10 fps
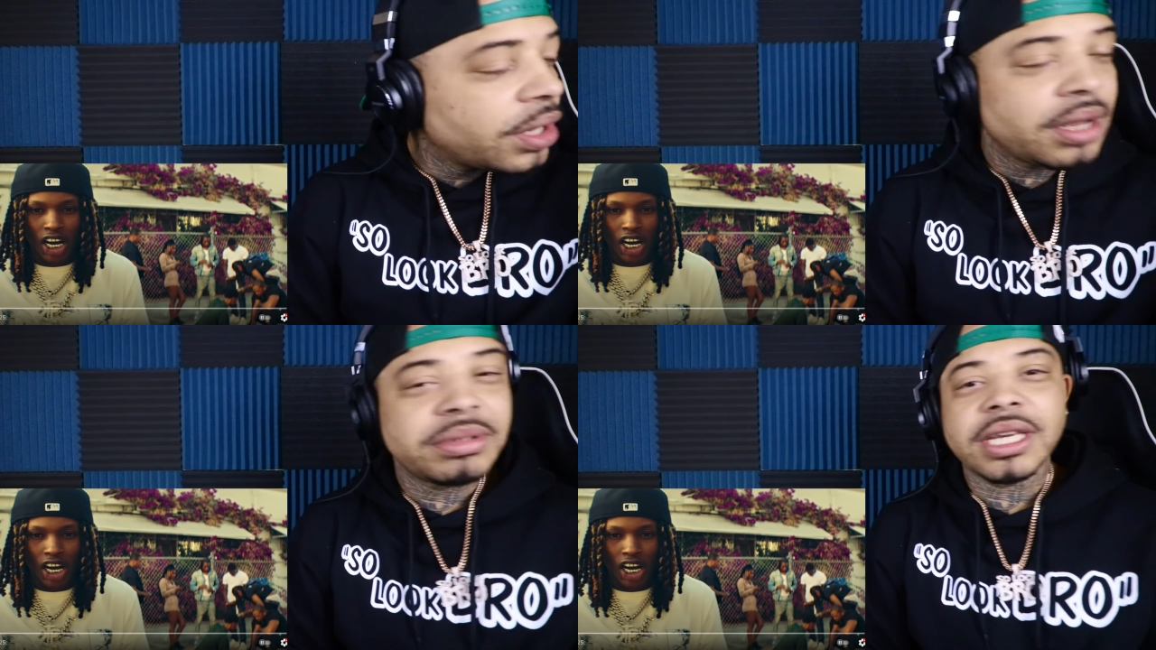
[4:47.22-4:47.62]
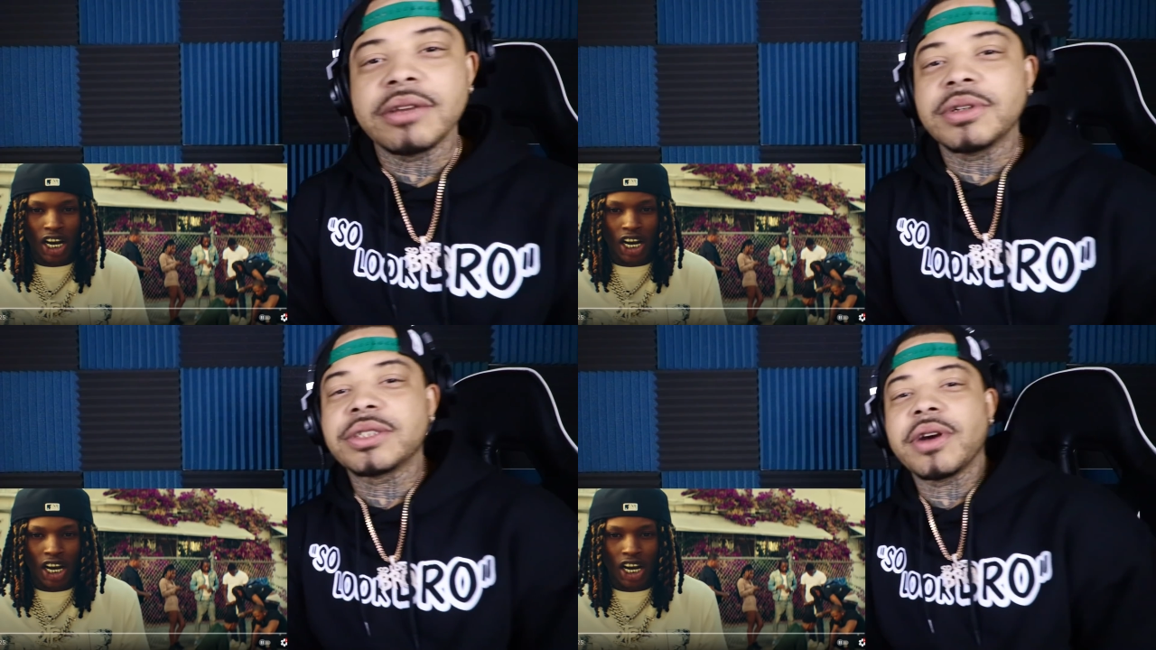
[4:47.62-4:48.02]
Speaker 1: let me tell you
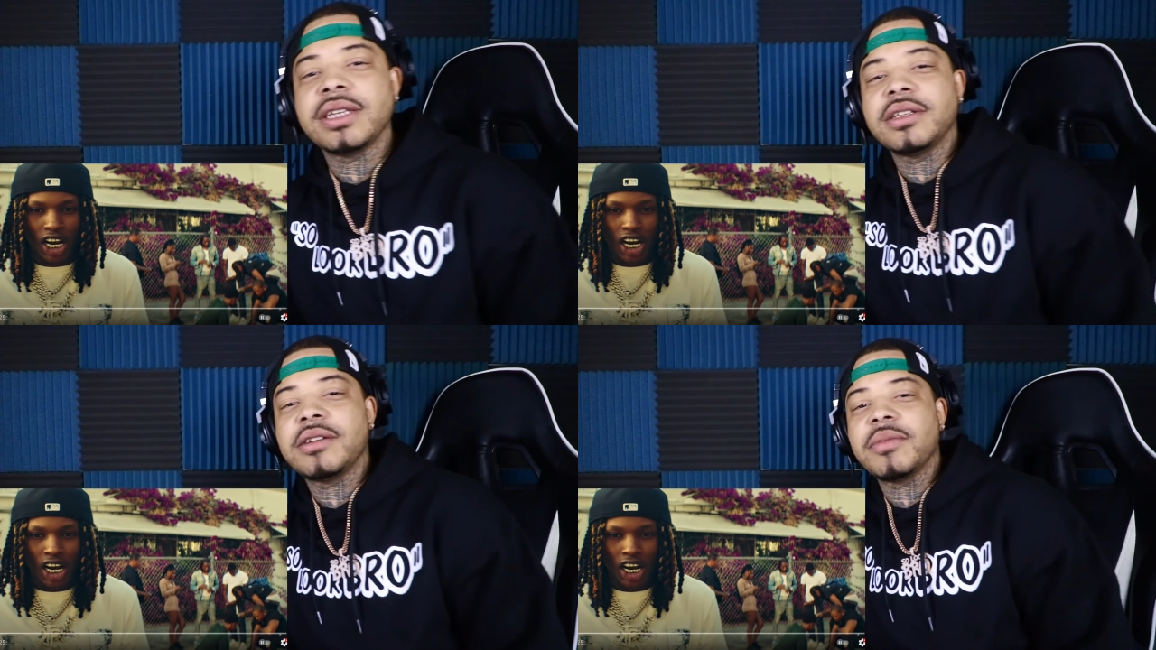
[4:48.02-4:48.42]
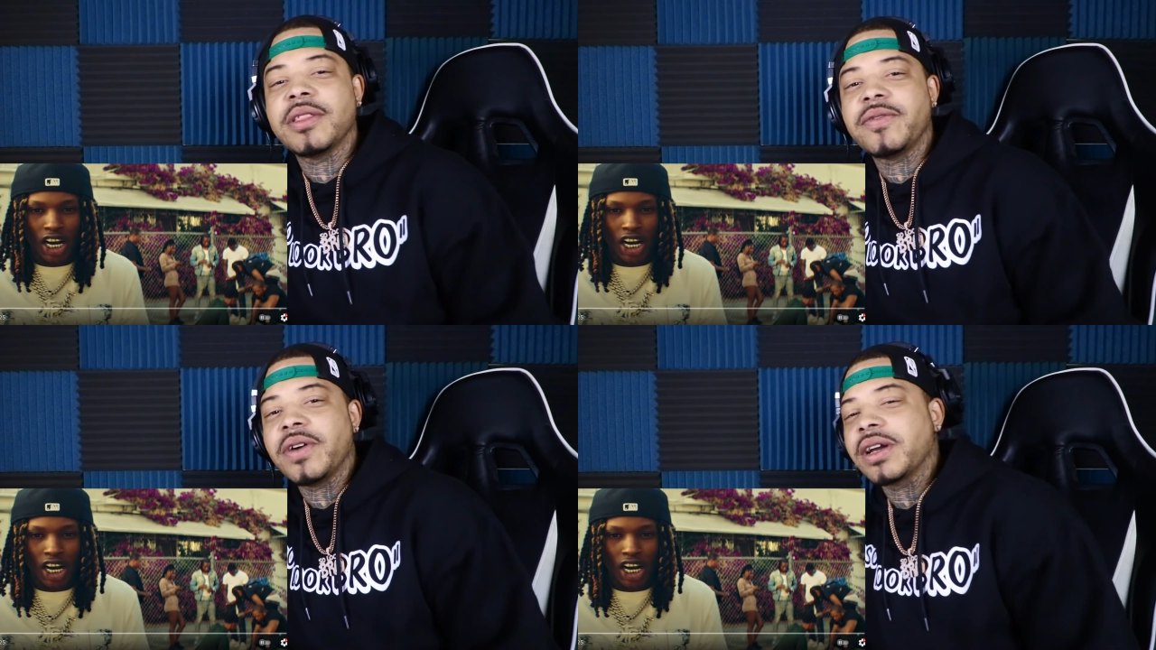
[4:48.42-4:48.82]
what's crazy to the
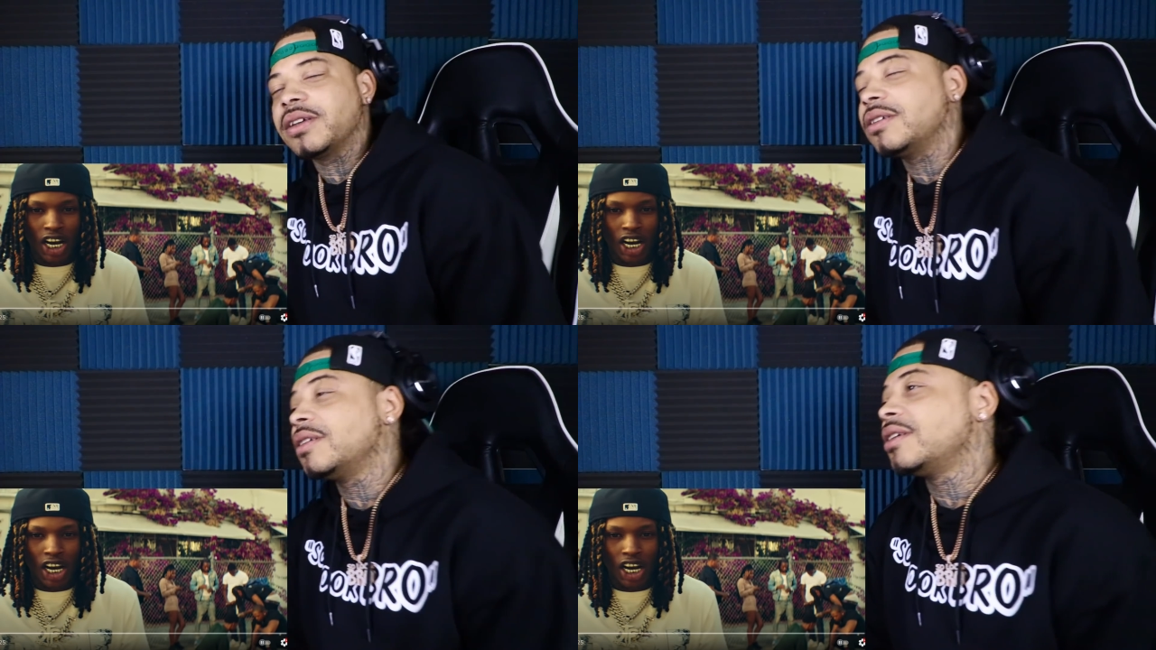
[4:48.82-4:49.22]
motherfucker.